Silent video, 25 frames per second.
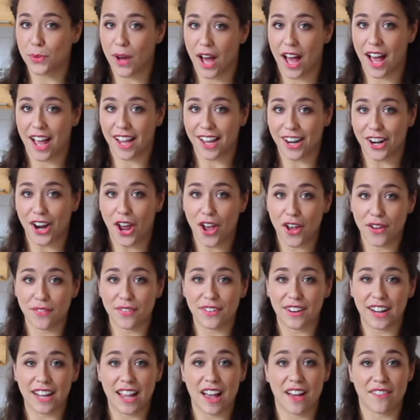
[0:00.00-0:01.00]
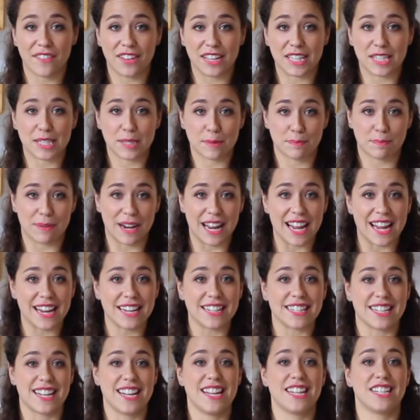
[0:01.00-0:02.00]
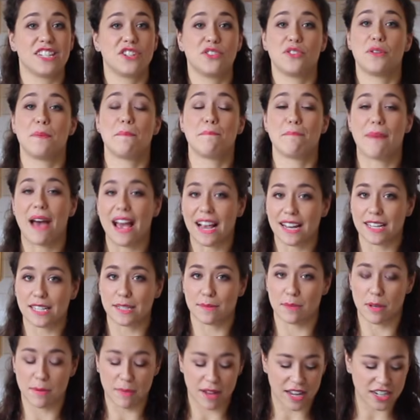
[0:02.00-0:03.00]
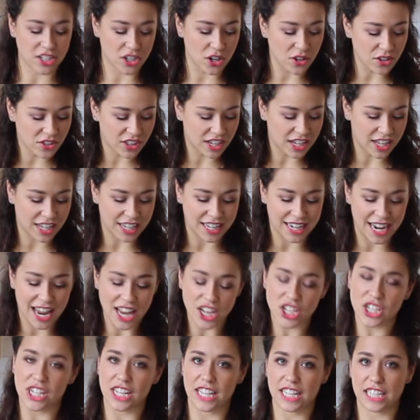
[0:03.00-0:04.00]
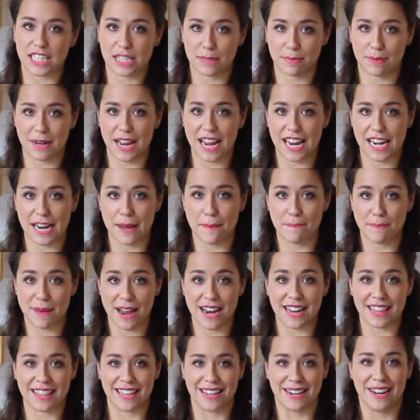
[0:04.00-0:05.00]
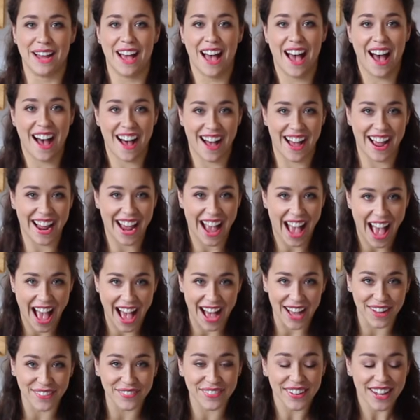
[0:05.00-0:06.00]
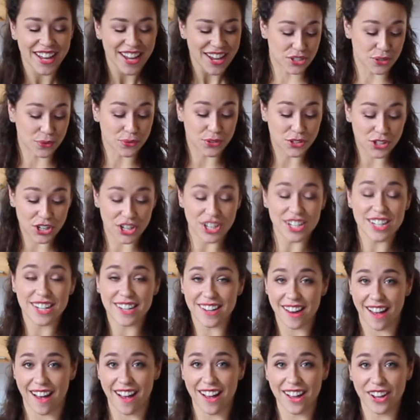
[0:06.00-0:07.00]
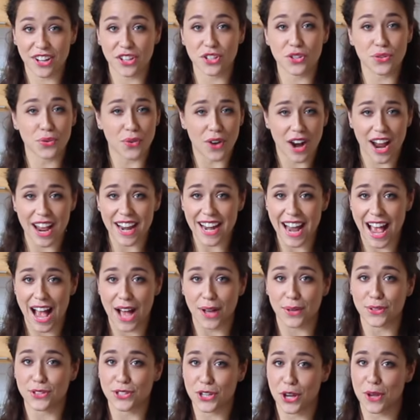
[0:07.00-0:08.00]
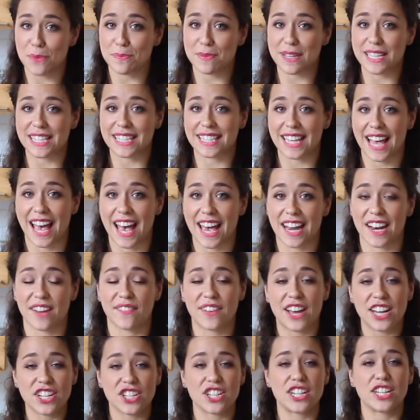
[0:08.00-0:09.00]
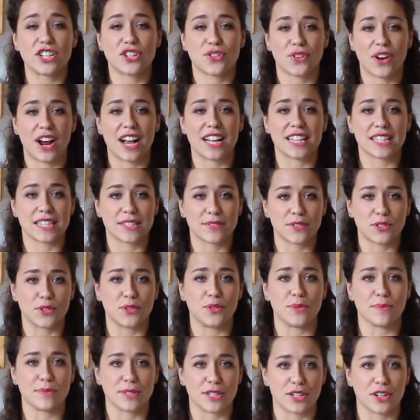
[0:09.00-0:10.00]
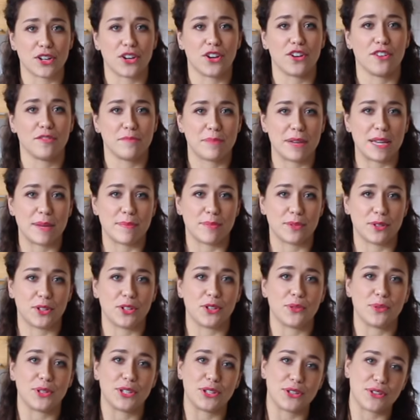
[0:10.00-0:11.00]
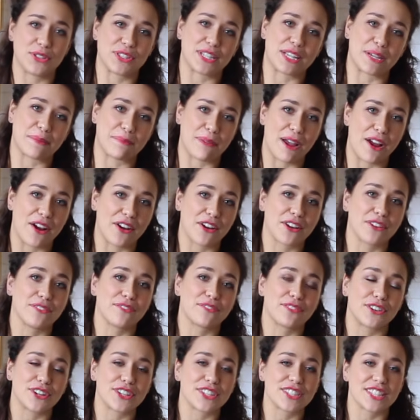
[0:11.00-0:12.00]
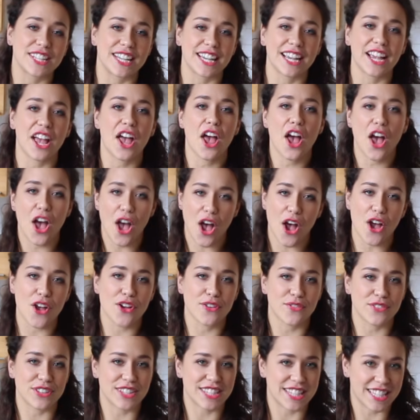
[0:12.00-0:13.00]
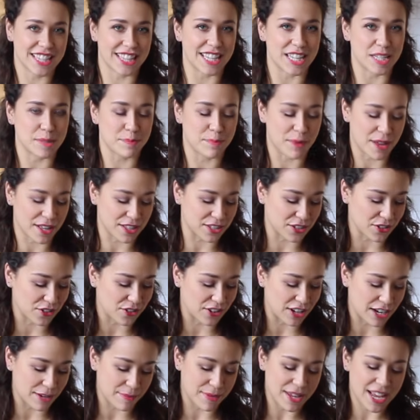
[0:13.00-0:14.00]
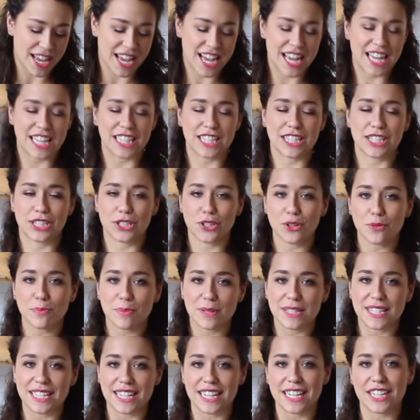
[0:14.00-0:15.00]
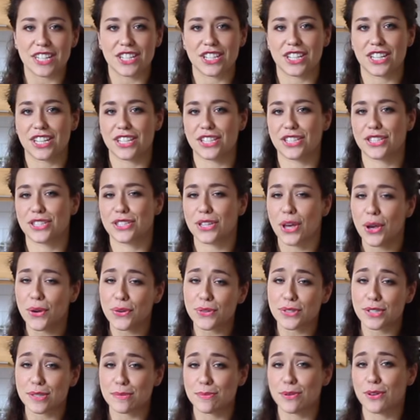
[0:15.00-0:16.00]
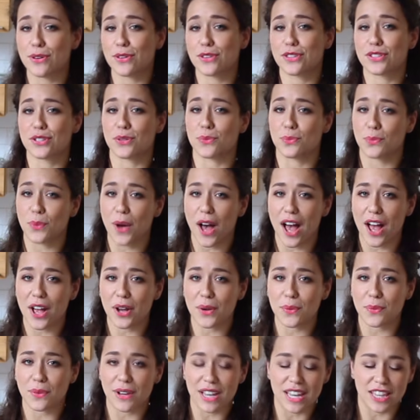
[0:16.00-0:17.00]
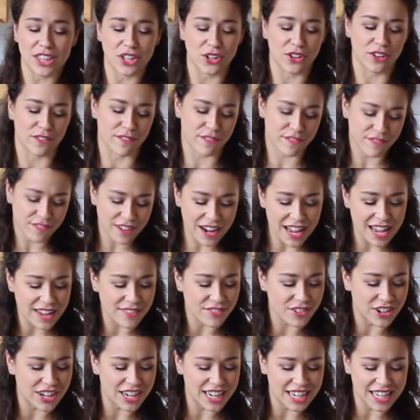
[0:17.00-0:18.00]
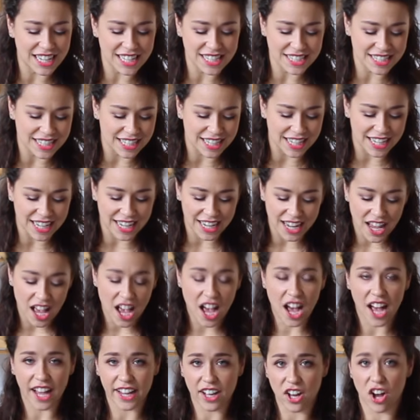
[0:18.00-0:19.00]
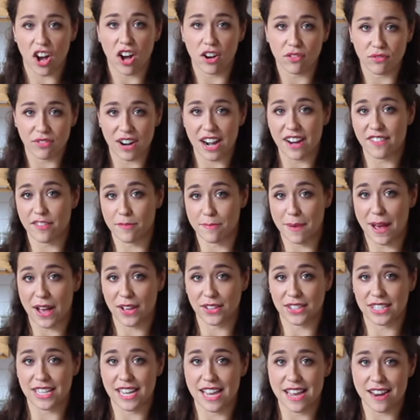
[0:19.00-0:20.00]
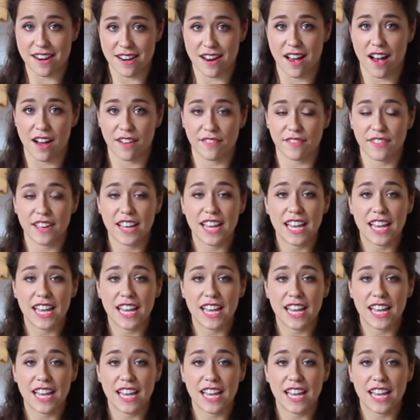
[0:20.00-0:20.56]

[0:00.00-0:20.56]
work, and hopefully I've explained it to the maximum. I don't think I can actually explain it better than I have. So good luck, try it out, don't be scared. I've actually transformed a lot of people who are using American frosting over to this buttercream. It's super delicious, so smooth to work with, you can flavour it easily. I can't rave about it enough.